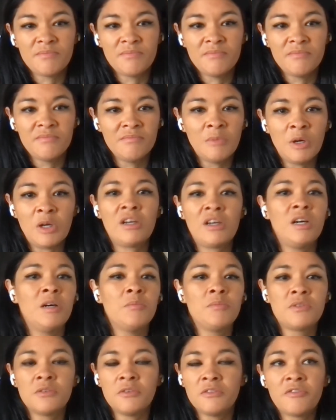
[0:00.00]

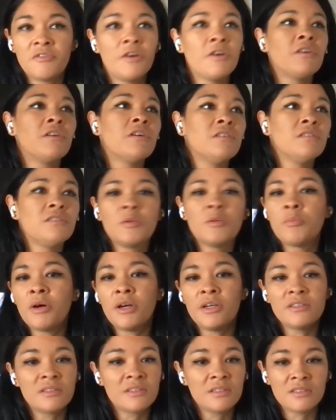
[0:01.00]
mock-ups or photos or
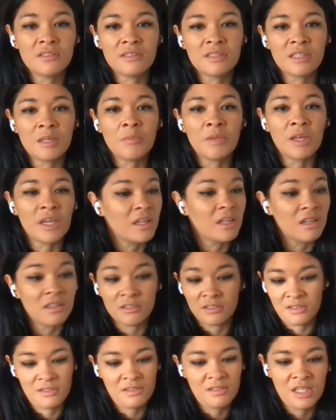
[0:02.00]
posters or something, and
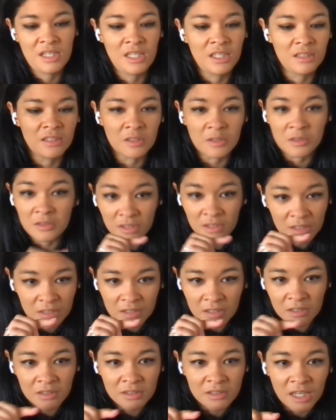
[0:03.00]
I'll just see a
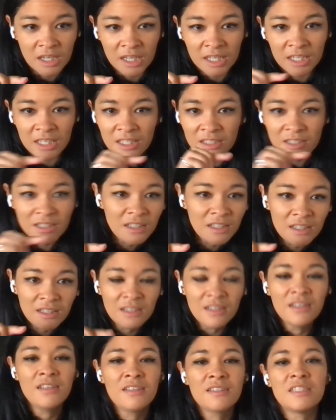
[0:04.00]
little tiny
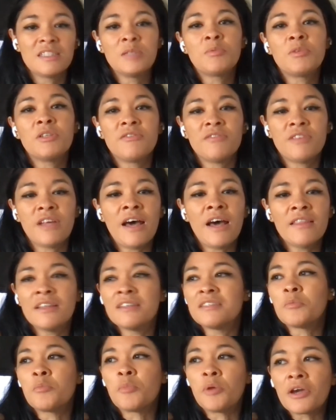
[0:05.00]
snippet of that.
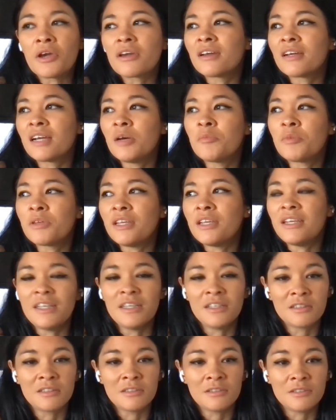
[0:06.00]
There's a burger company
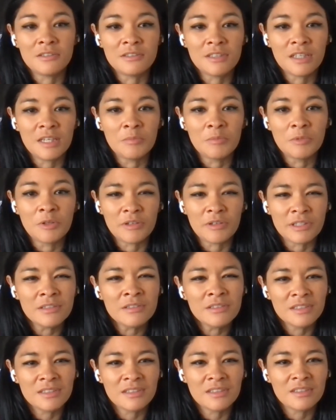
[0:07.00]
here called
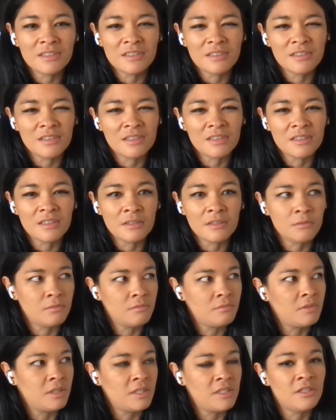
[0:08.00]
Grilled.
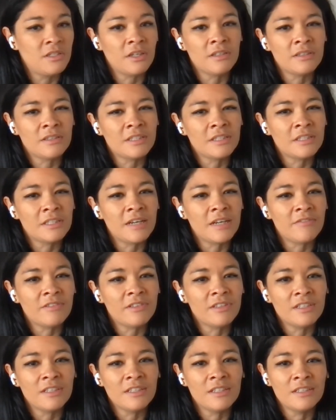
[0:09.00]
I don't think you have
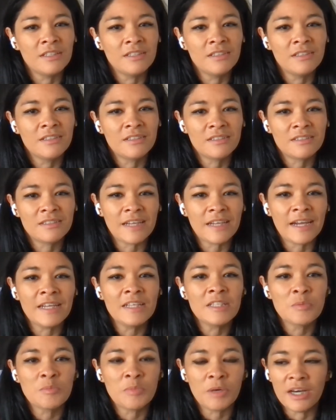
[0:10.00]
it in the
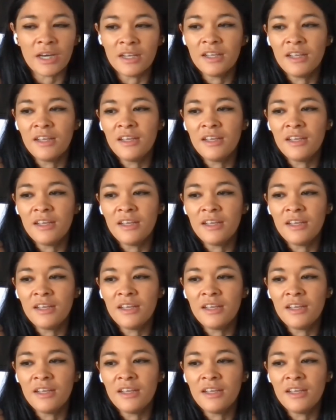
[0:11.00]
States, but